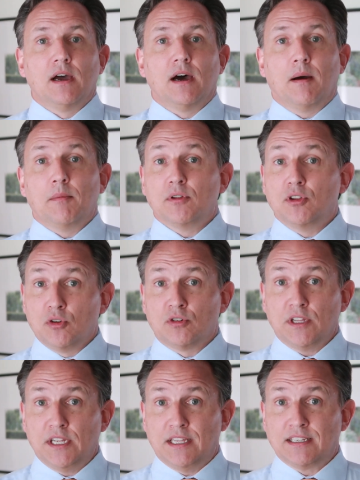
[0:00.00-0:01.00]
Um,
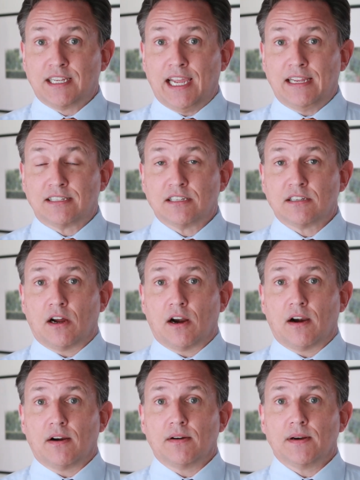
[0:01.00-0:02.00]
usually these cases
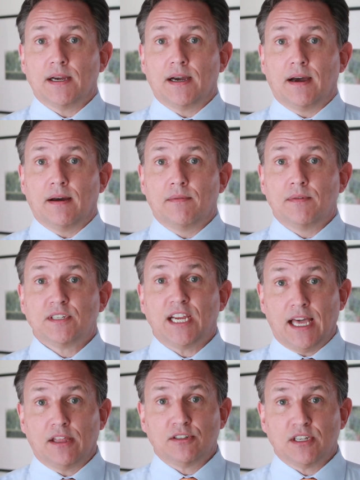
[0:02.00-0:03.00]
are uh,
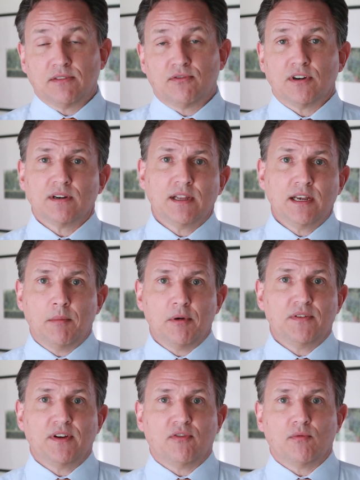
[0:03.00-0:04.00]
challenging for a number
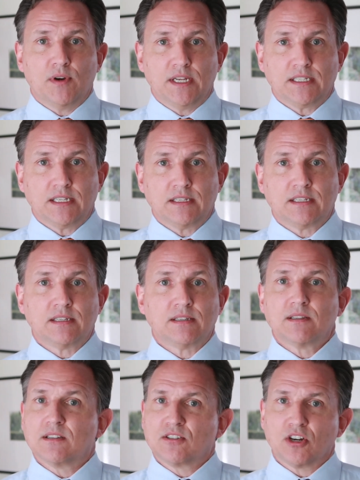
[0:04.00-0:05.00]
of different
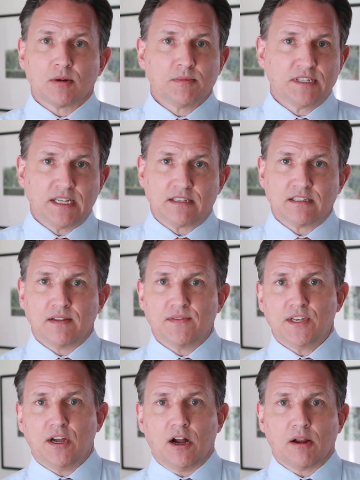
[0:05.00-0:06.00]
reasons. The circumstances of the
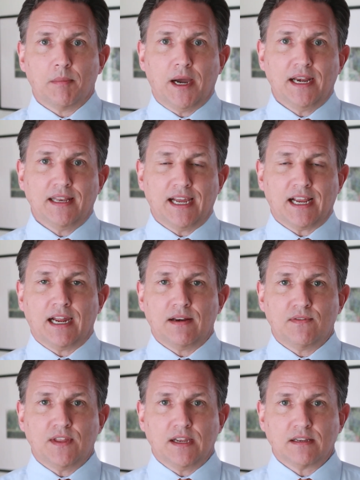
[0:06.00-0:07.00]
dog bite and that kind
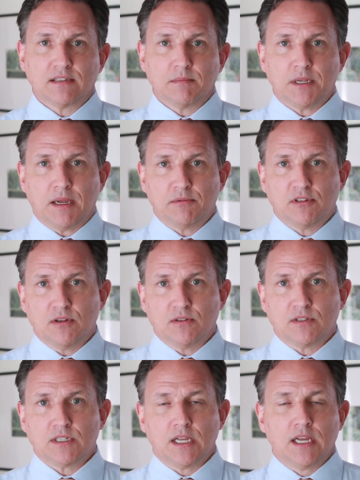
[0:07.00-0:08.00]
of thing, sometimes
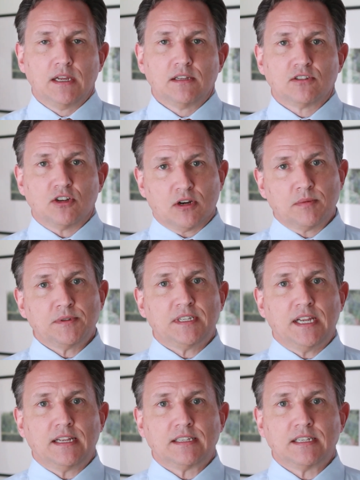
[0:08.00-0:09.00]
those
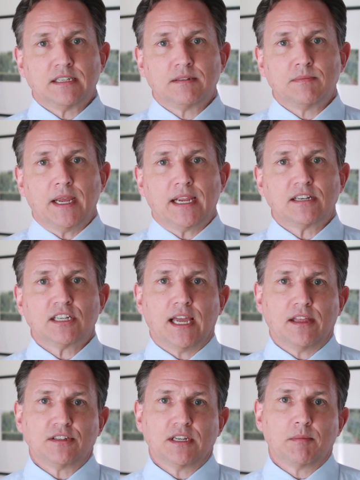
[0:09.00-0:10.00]
circumstances make it
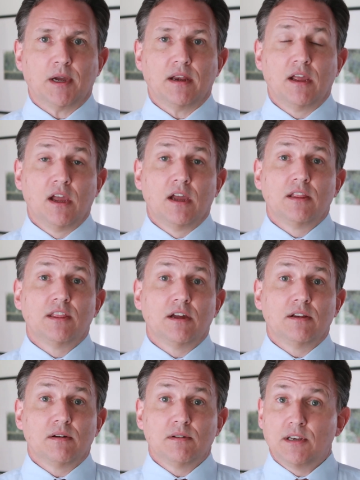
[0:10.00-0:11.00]
challenging, but
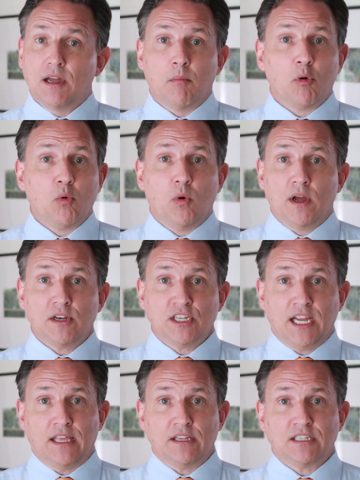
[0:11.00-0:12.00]
the number one
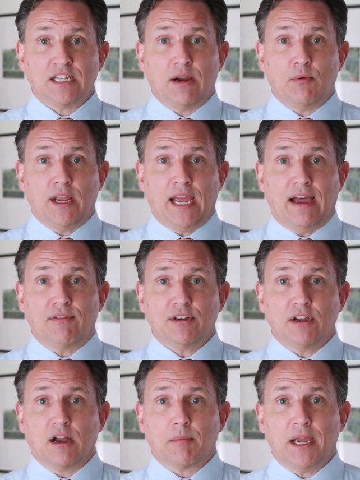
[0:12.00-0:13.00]
challenge that we have in
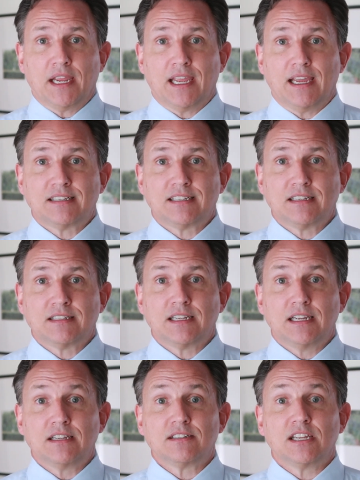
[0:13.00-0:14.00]
dog bite cases
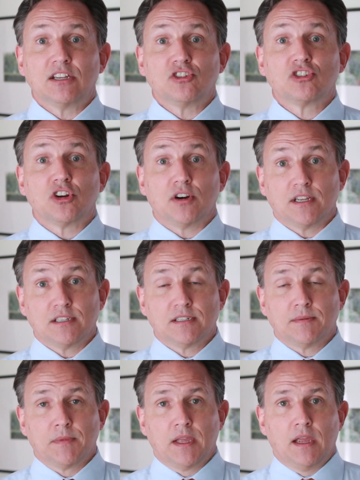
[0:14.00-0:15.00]
is
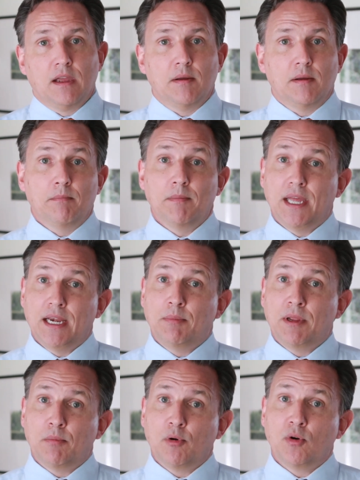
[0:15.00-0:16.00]
insurance. And many
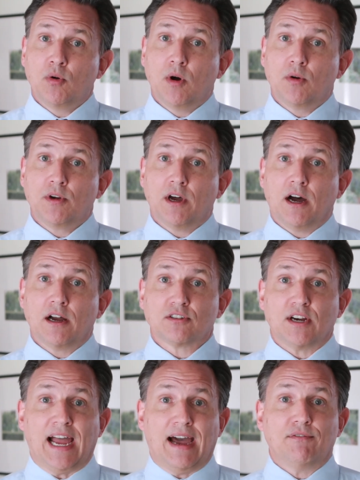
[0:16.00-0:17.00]
people who own
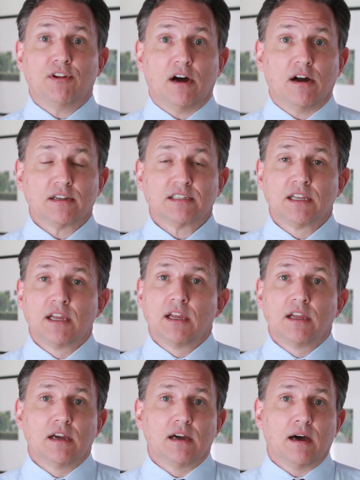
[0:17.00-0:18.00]
dogs or have dogs
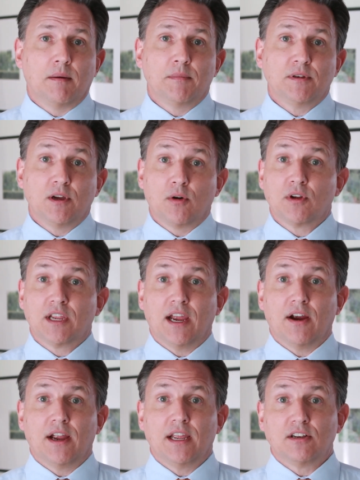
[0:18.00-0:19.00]
um, don't
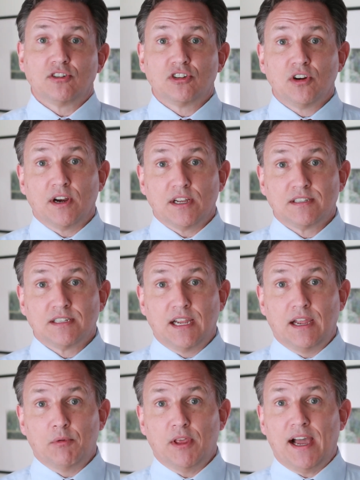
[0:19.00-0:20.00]
carry insurance.
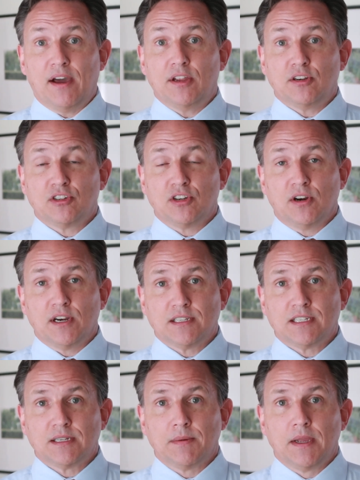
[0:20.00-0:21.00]
And without
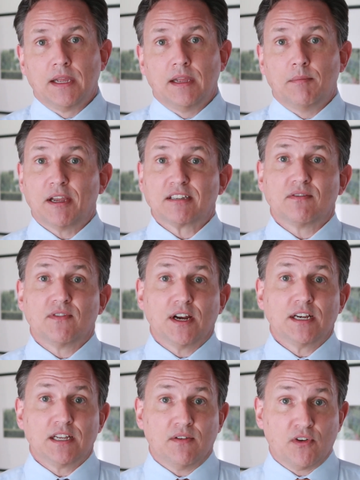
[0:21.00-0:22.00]
insurance, it makes it
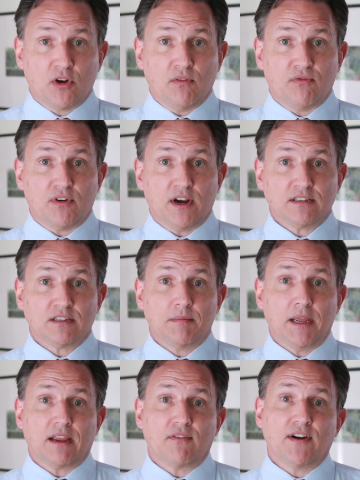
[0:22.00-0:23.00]
very difficult for us to
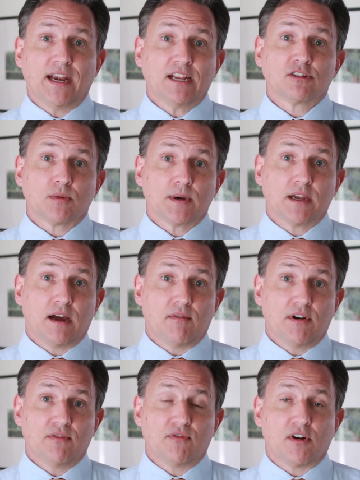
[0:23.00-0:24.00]
make a financial
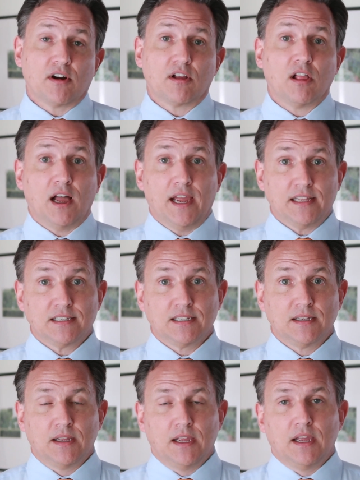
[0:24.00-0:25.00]
recovery for our clients.